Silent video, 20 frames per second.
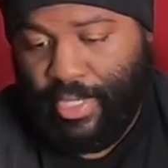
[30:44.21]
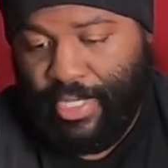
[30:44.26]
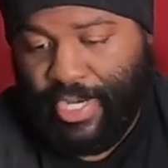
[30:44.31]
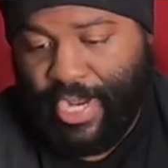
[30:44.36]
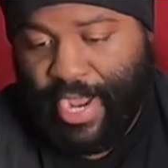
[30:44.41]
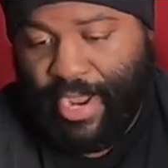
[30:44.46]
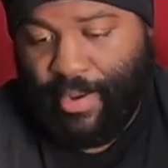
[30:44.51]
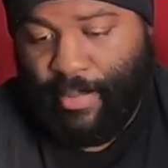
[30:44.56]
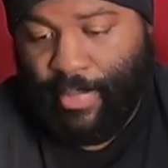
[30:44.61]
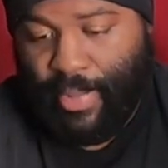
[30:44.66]

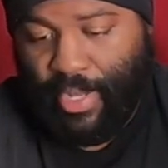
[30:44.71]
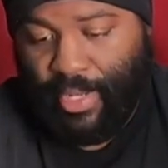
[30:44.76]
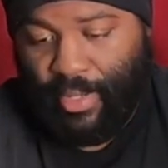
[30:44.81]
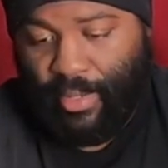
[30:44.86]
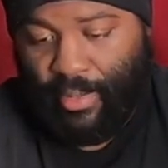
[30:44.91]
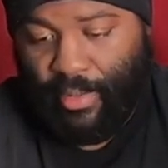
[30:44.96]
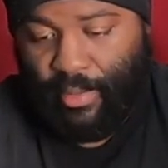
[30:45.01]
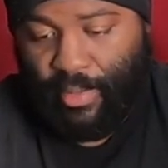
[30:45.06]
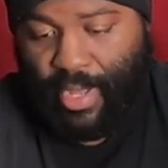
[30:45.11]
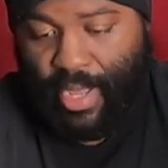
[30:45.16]
chatterbait.
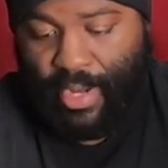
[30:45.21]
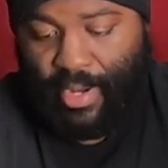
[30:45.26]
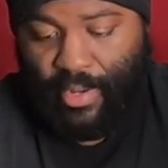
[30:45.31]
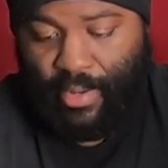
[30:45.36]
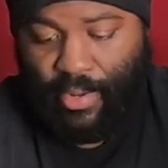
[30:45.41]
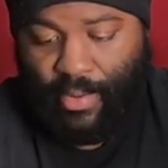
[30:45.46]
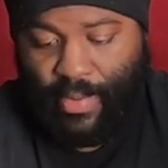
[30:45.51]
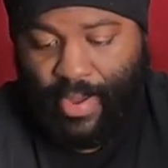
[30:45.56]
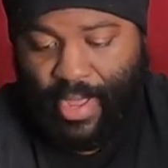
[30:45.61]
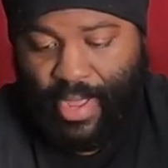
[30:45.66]
I didn't
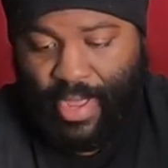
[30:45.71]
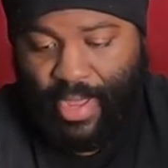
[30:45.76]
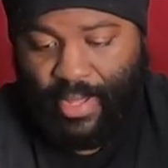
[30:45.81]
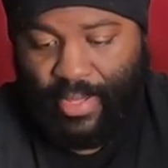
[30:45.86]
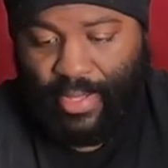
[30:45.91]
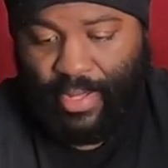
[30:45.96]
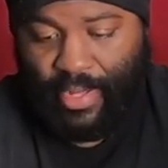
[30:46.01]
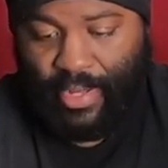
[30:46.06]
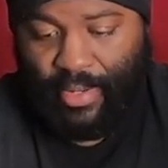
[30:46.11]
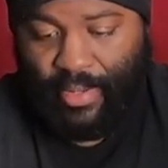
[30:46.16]
know I had
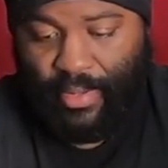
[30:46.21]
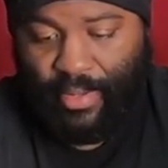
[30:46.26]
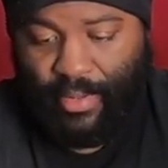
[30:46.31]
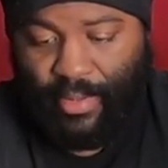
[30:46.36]
that.